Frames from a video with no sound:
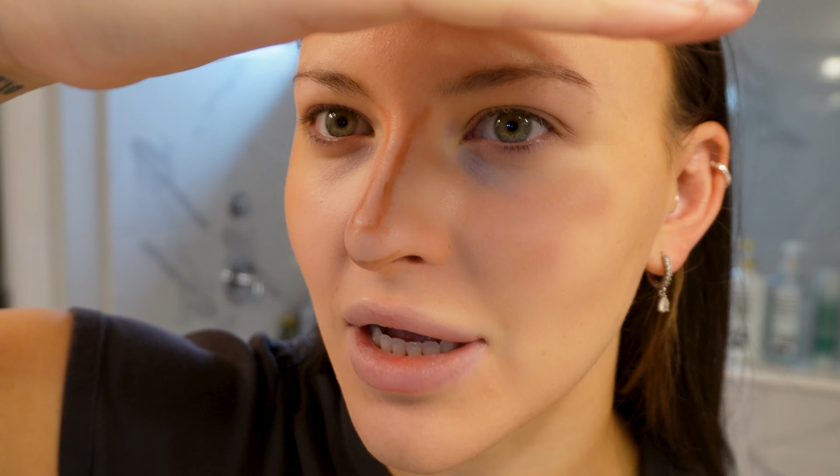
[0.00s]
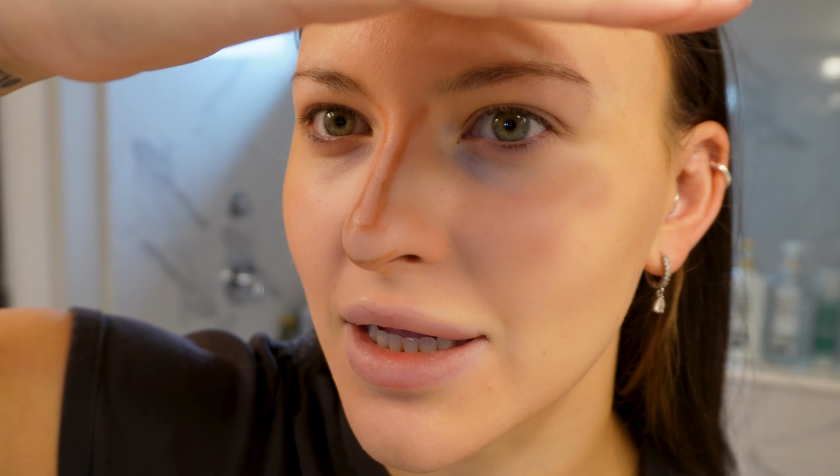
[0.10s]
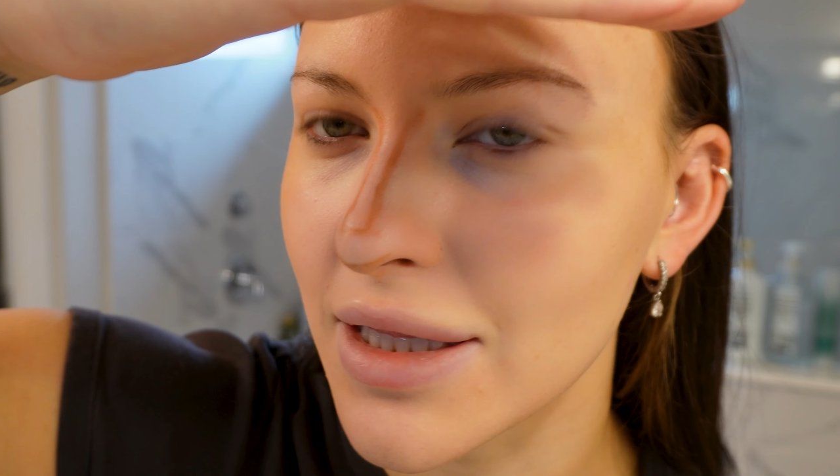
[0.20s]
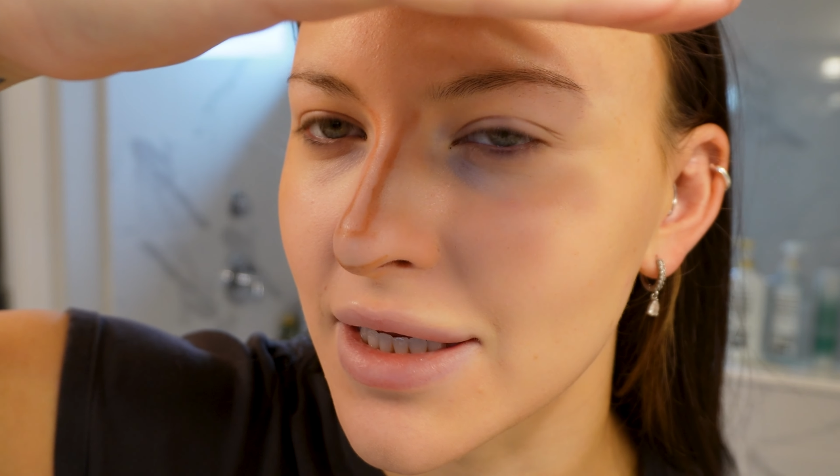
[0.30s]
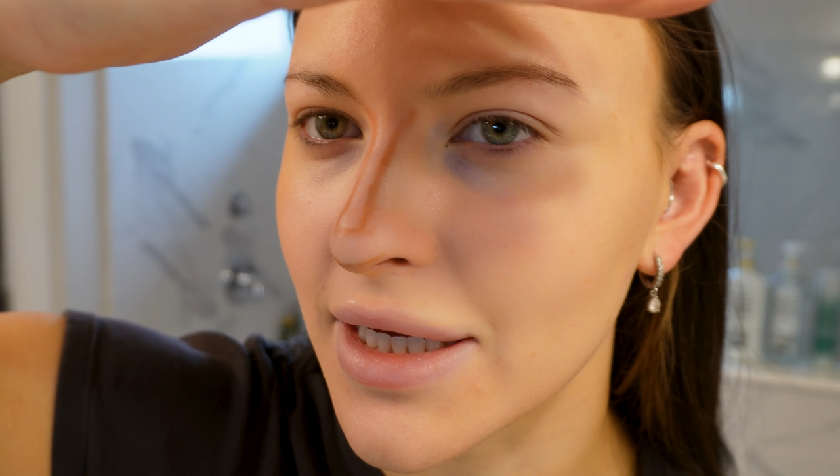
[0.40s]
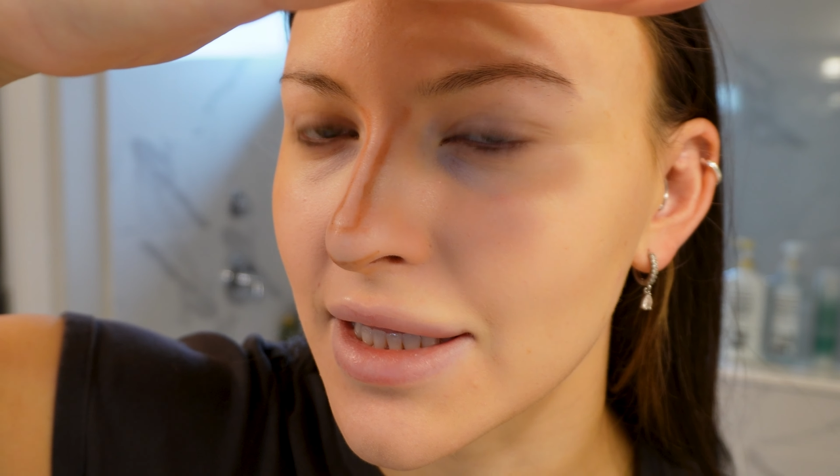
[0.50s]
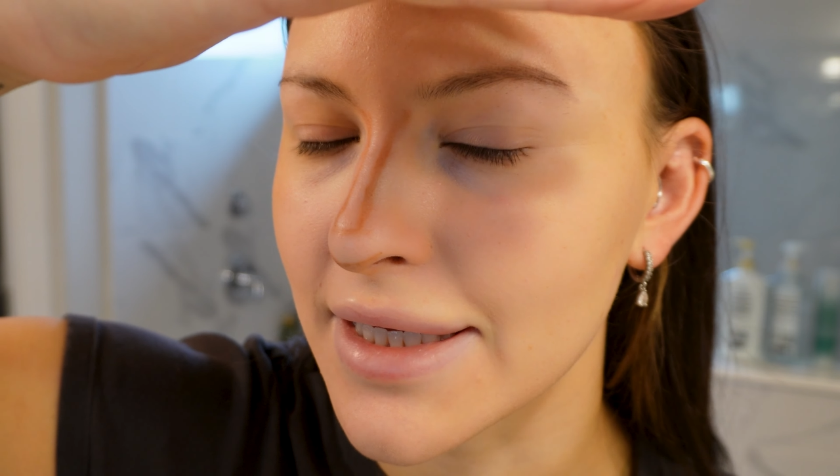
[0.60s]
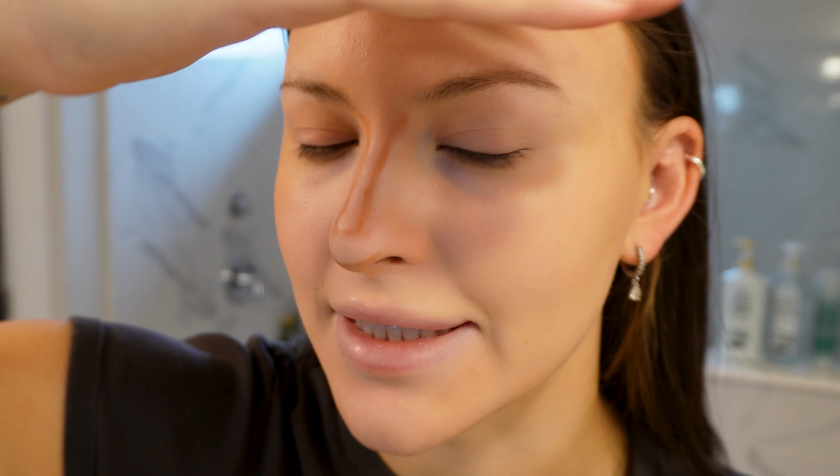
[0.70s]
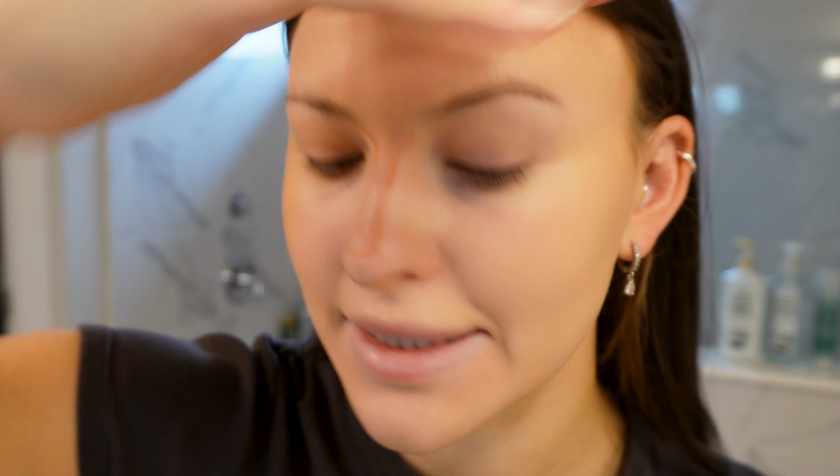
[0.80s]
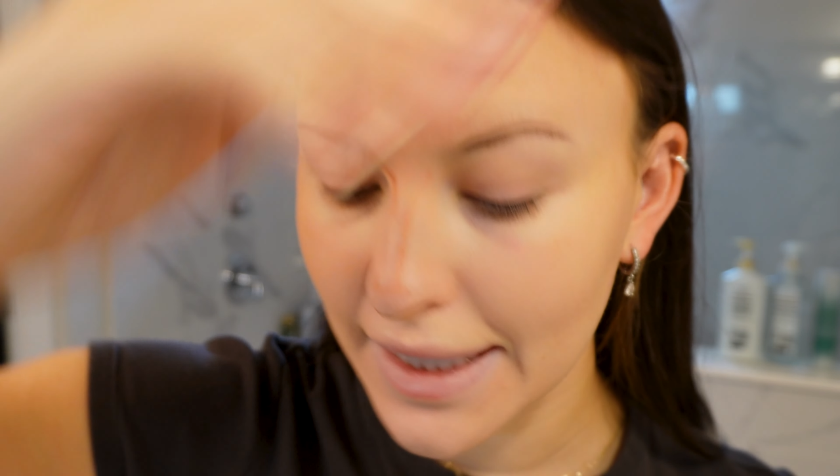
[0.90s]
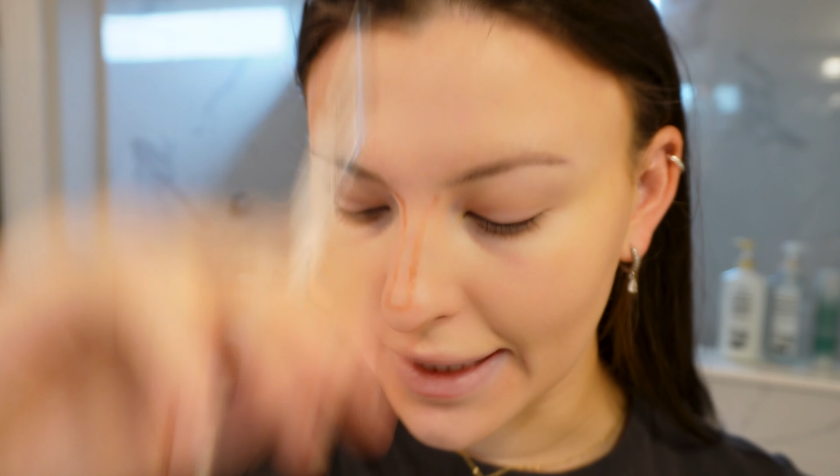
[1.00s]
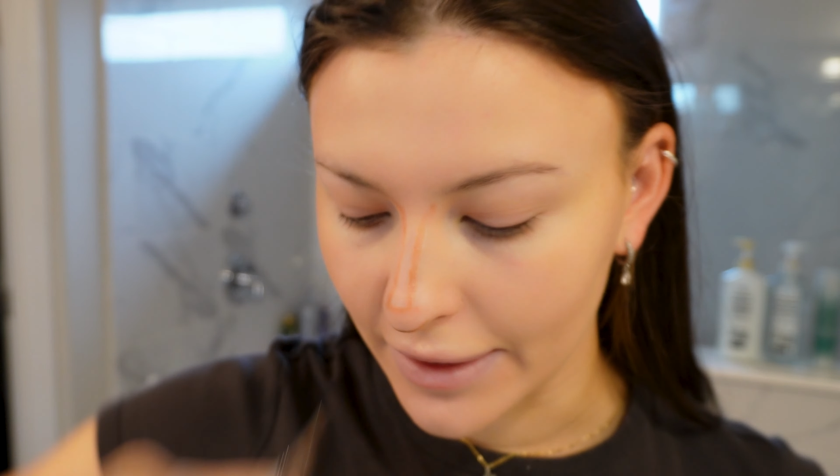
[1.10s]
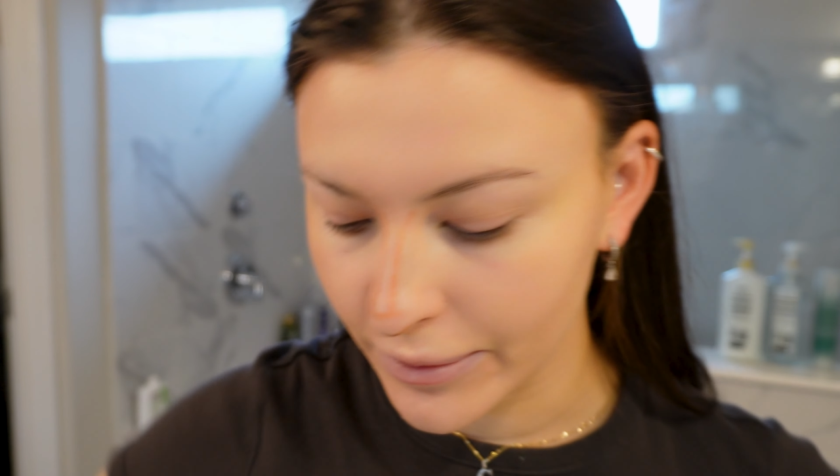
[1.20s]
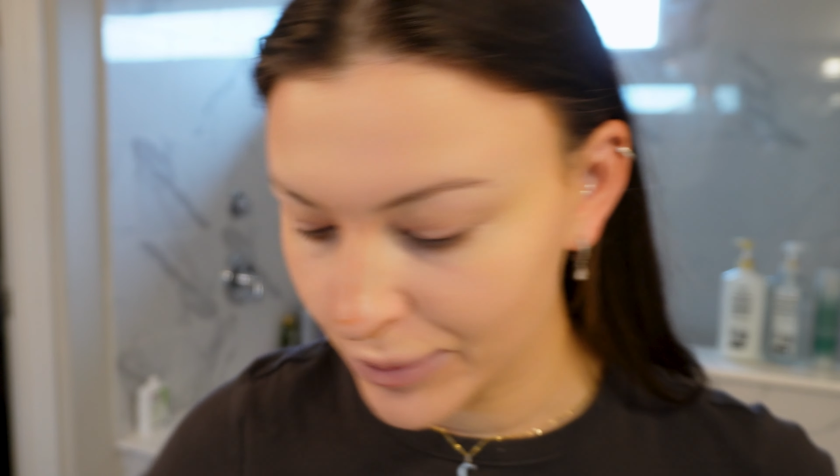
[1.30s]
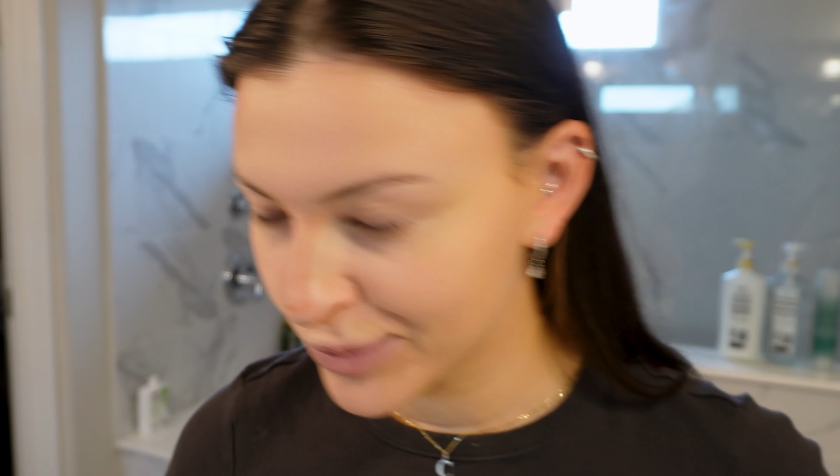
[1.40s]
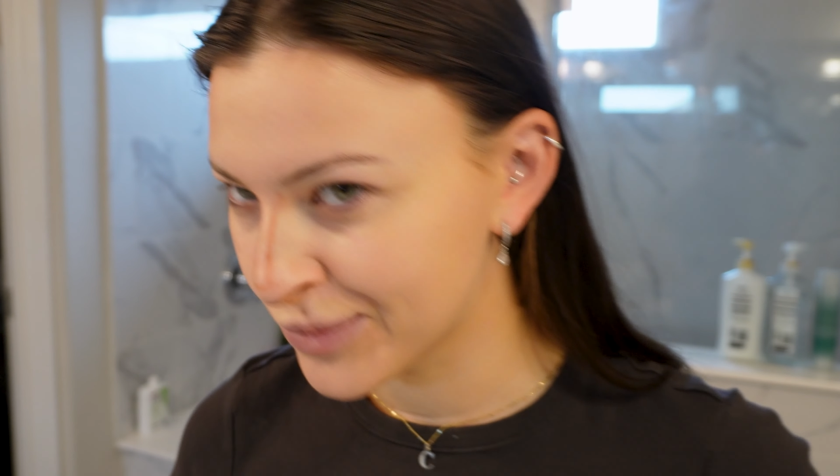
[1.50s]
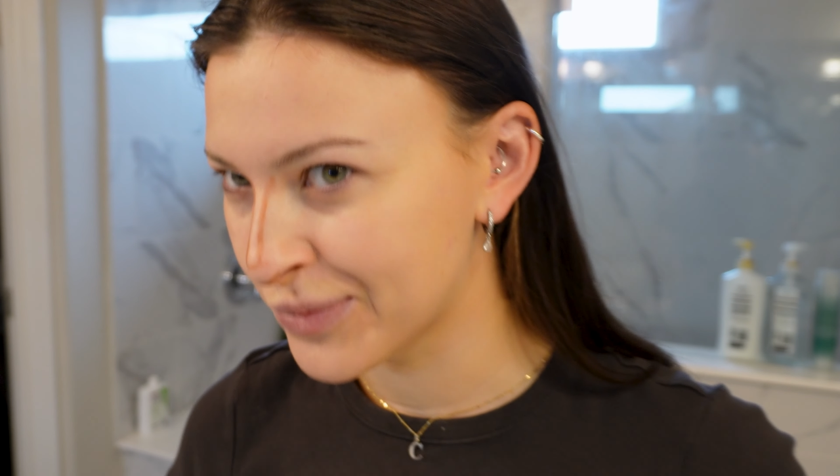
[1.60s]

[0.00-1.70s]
clinically insane,